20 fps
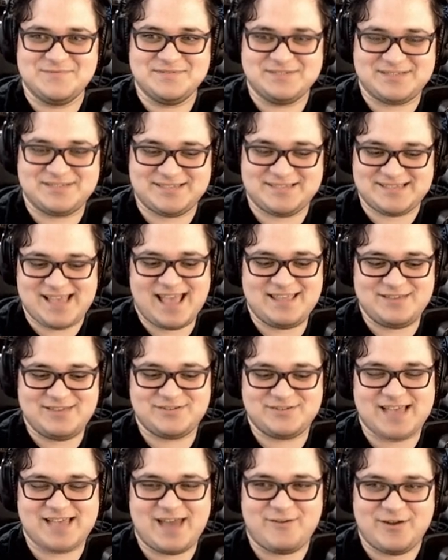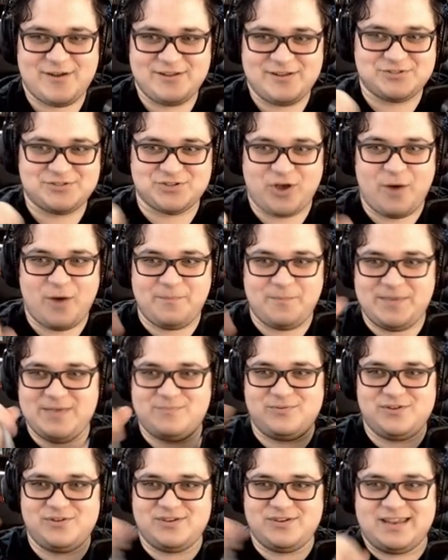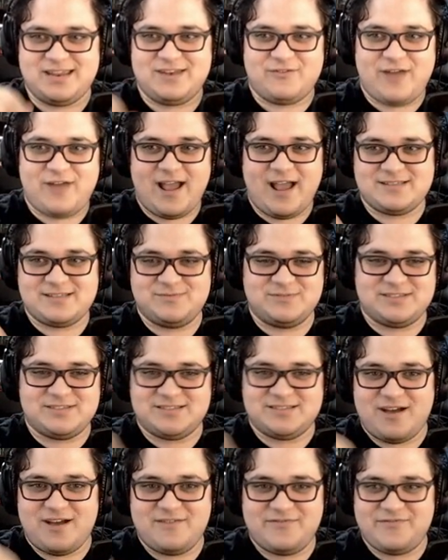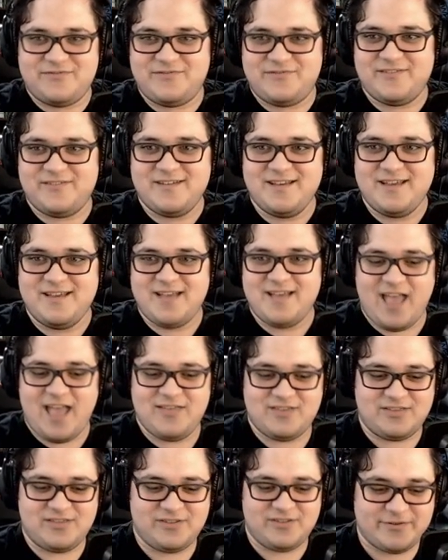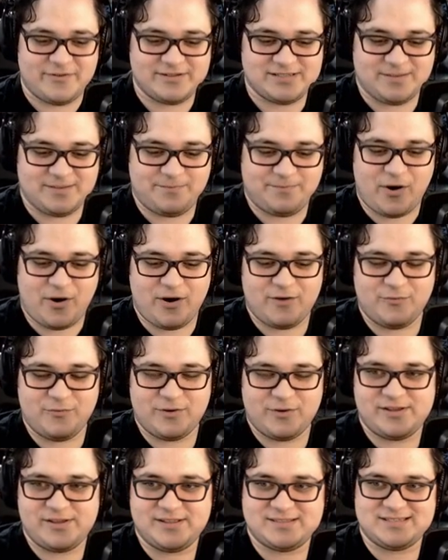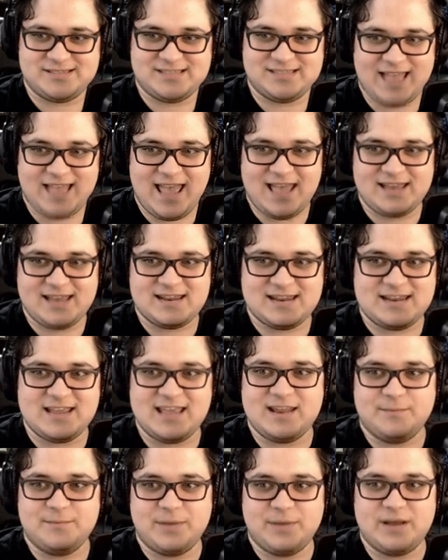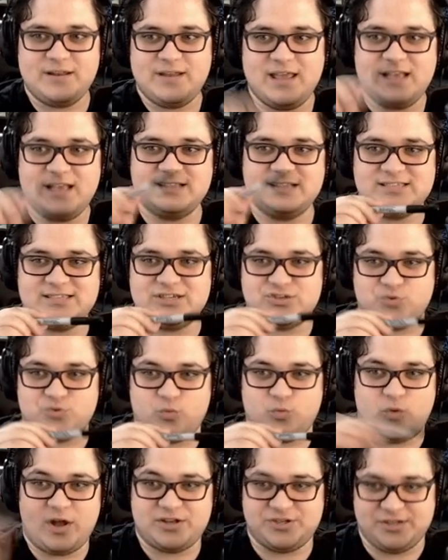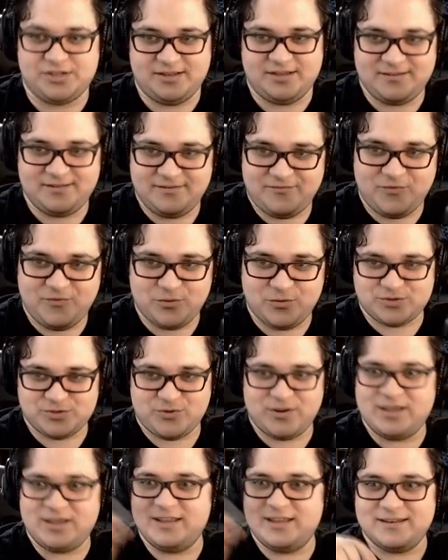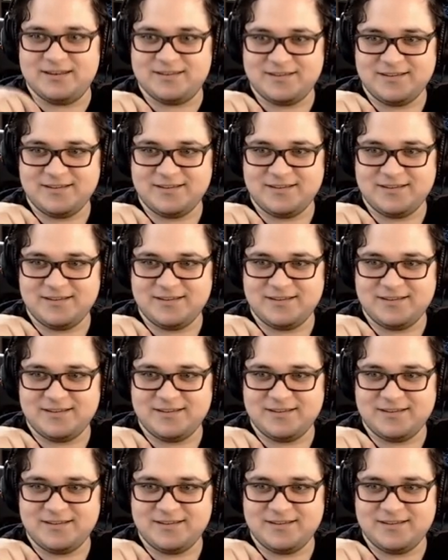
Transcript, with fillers: sat, you sat around, you saw people, you can interact with stuff, and mm-hmm. then there was a part where you could stand and hit a button and just watch it full screened